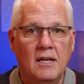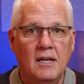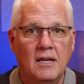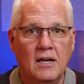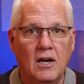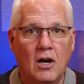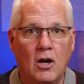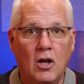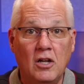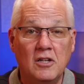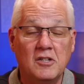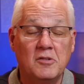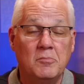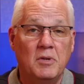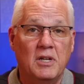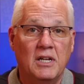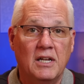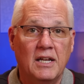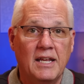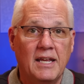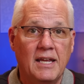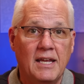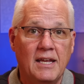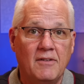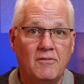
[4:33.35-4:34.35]
Uh,
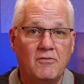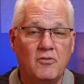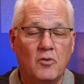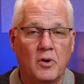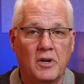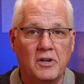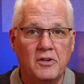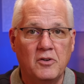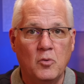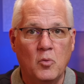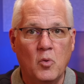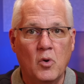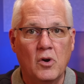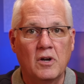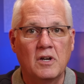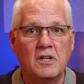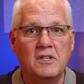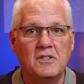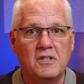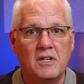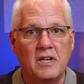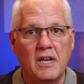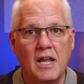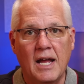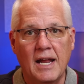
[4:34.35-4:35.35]
ultimately, for it to work
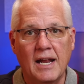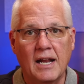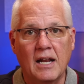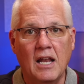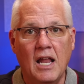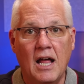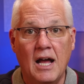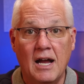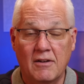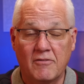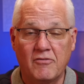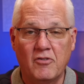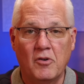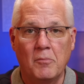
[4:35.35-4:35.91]
as a night clock,